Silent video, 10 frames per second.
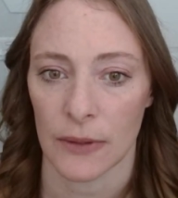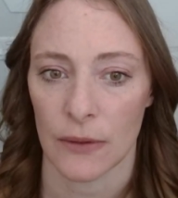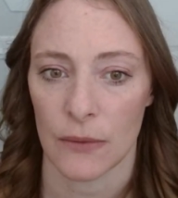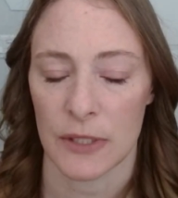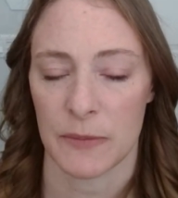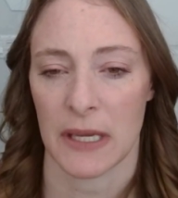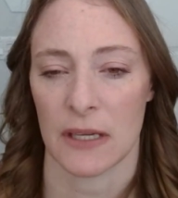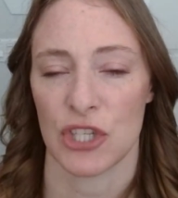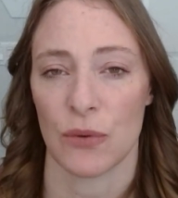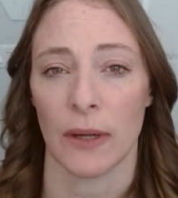was
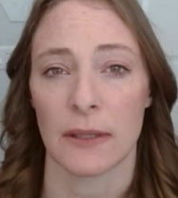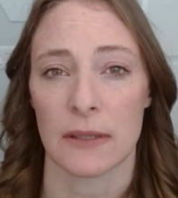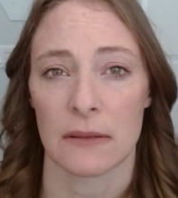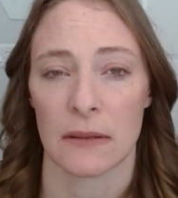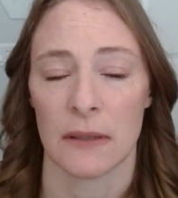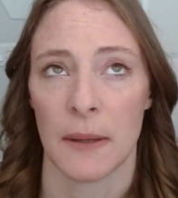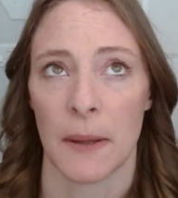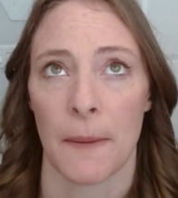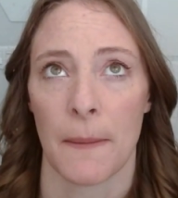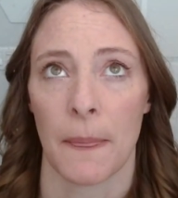because she wants
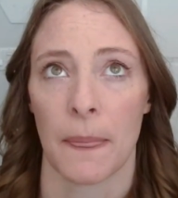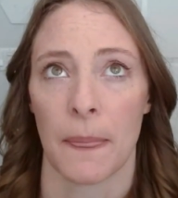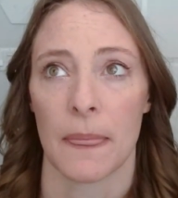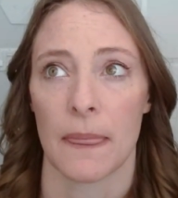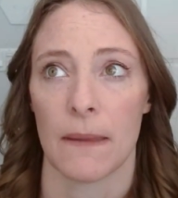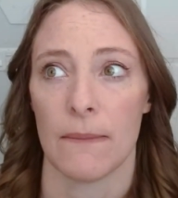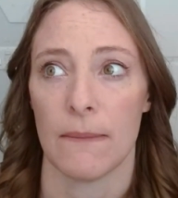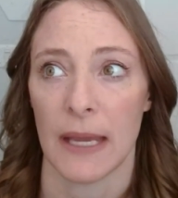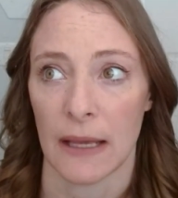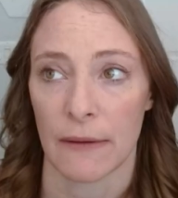
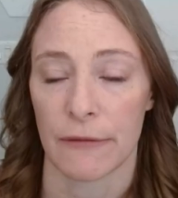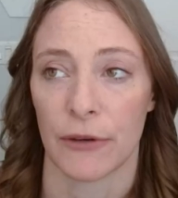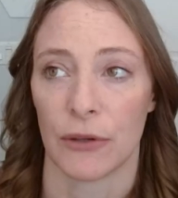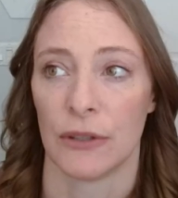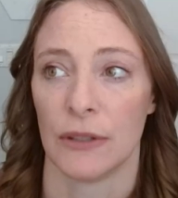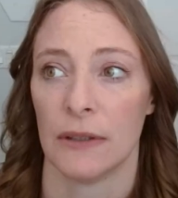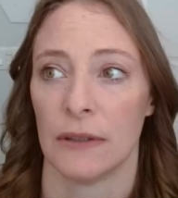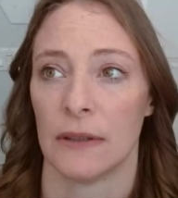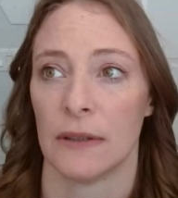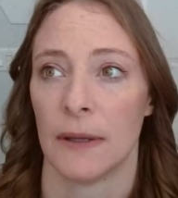meaningful
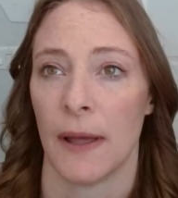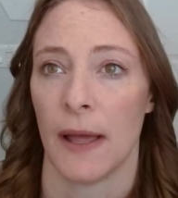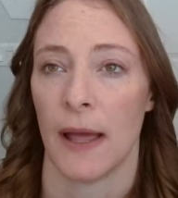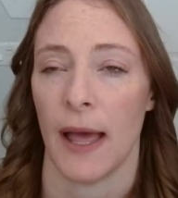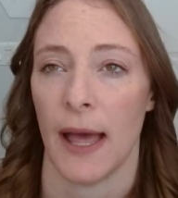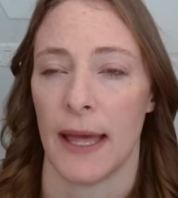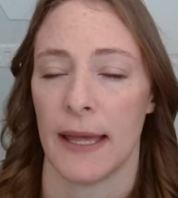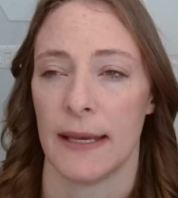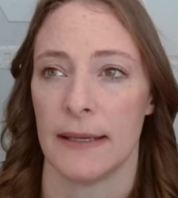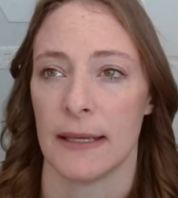
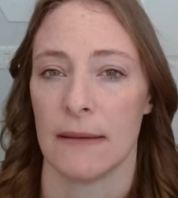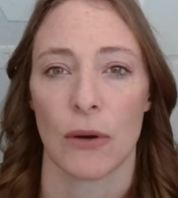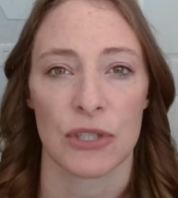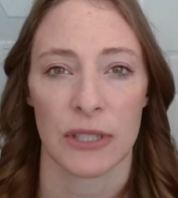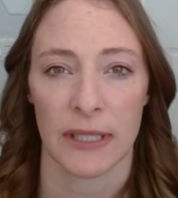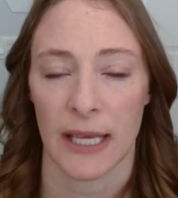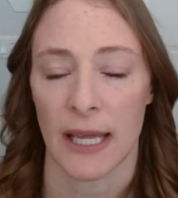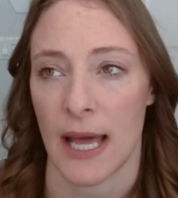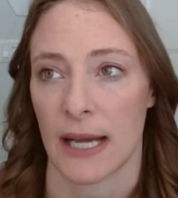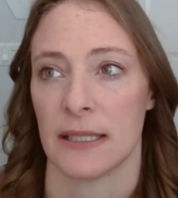and emotionally
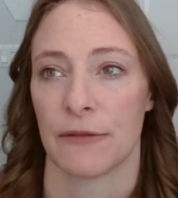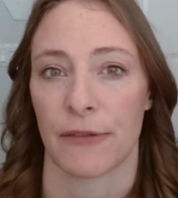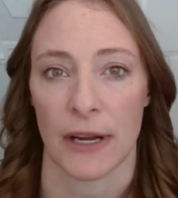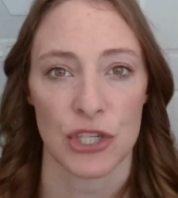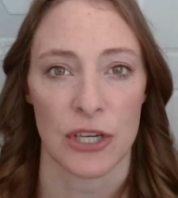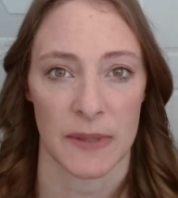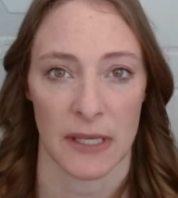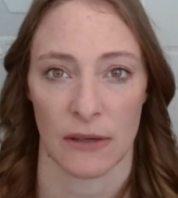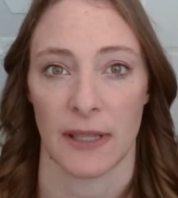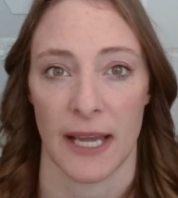connected friendships
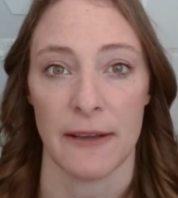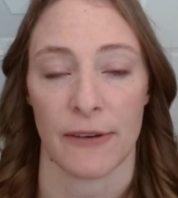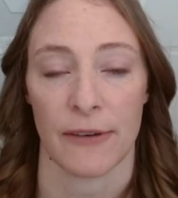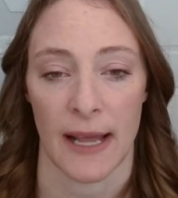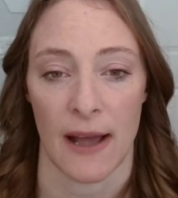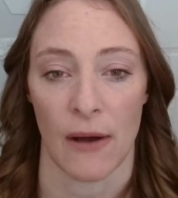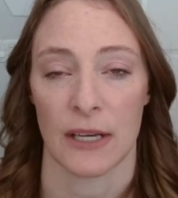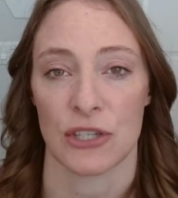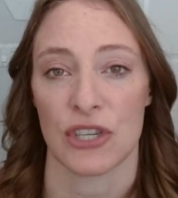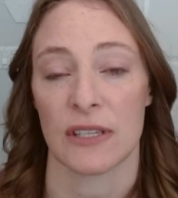in her life right now.
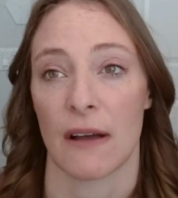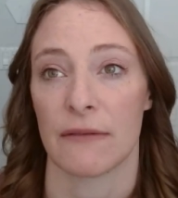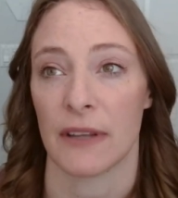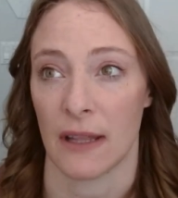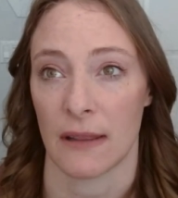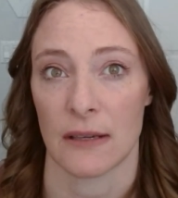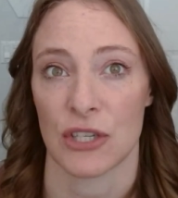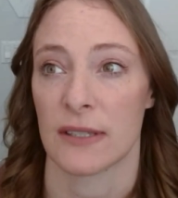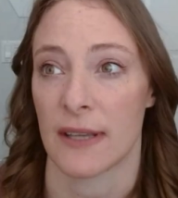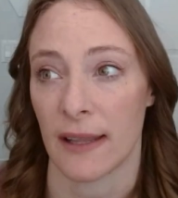And she's not feeling like
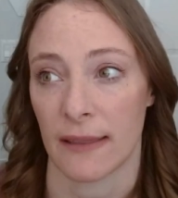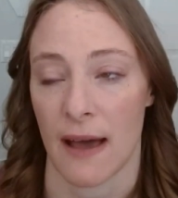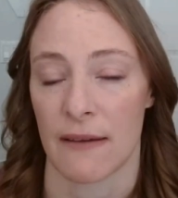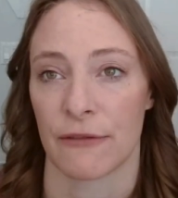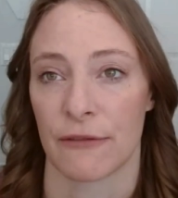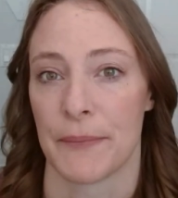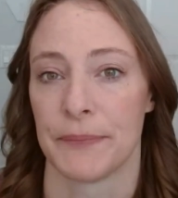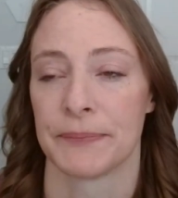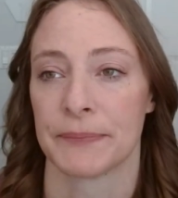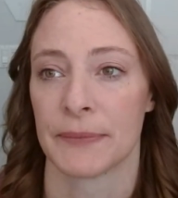she's getting that from
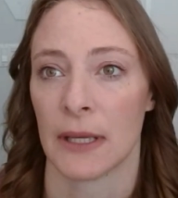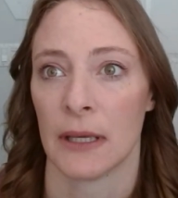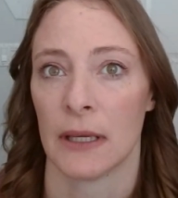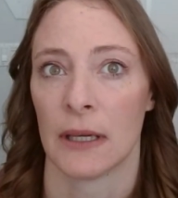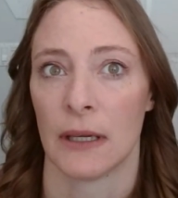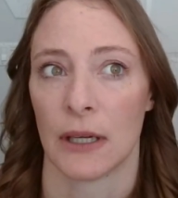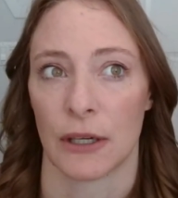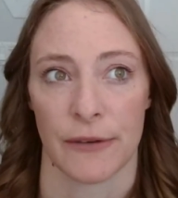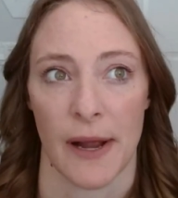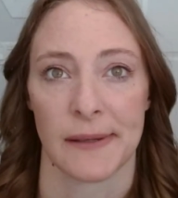
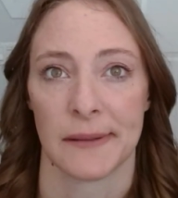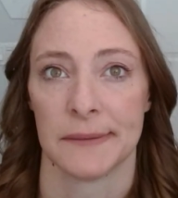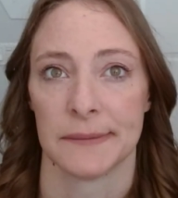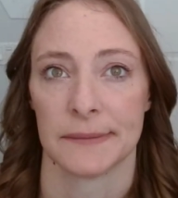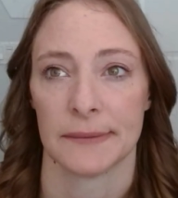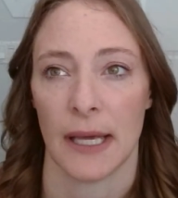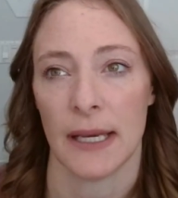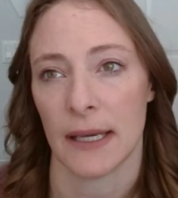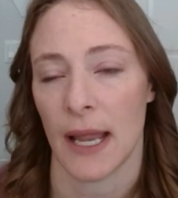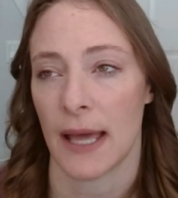her friend.
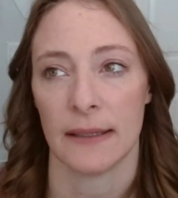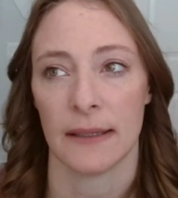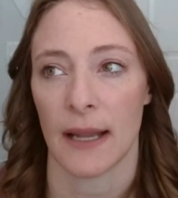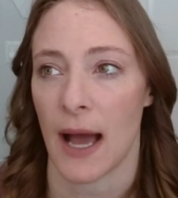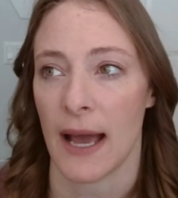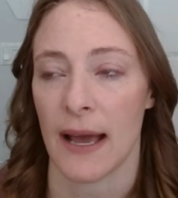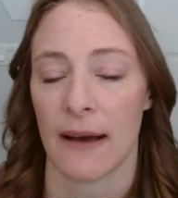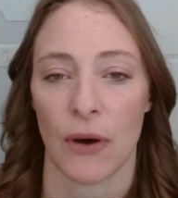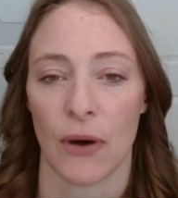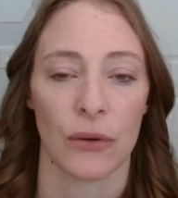And I
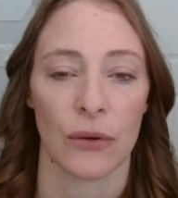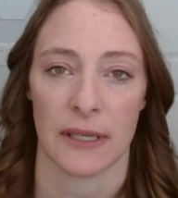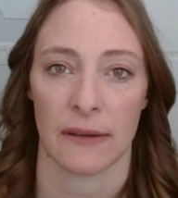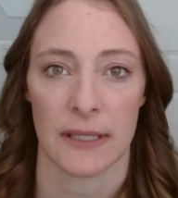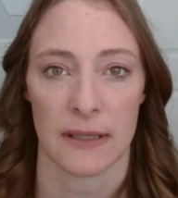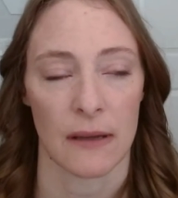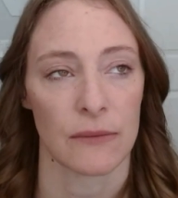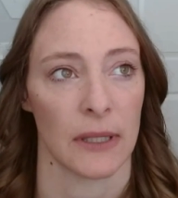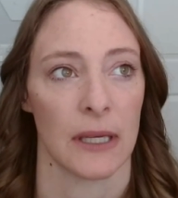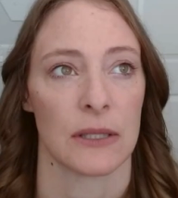have a whole series on
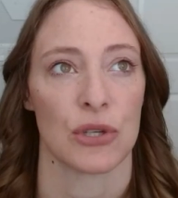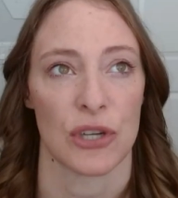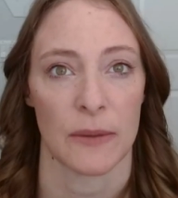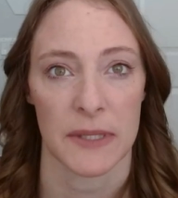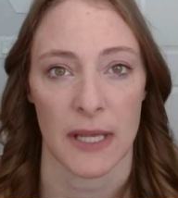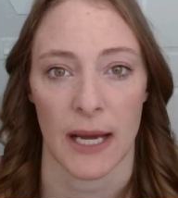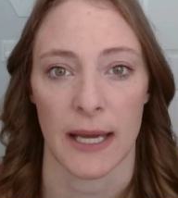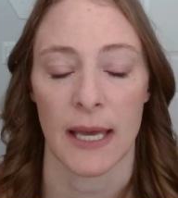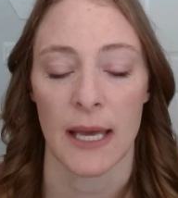relationships that I